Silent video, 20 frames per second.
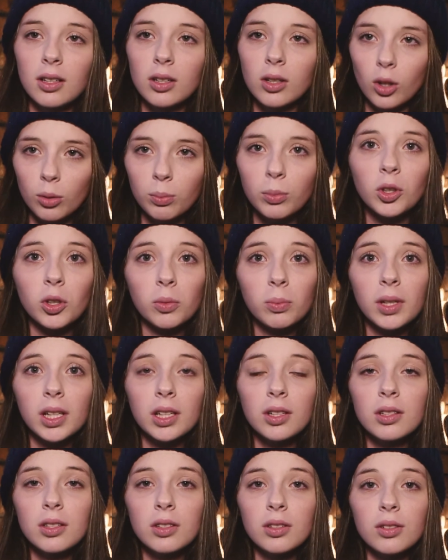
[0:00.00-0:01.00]
home-cooked
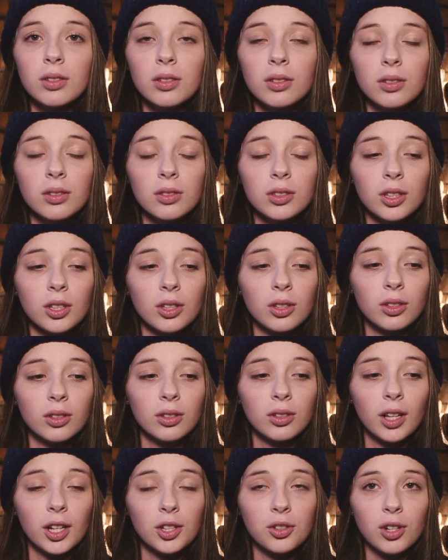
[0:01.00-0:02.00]
meals, so
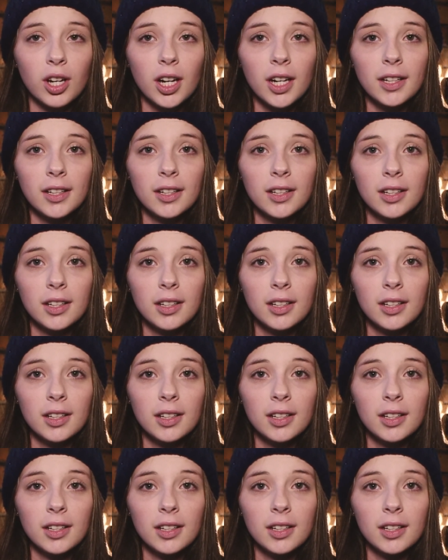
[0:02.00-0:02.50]
that's great.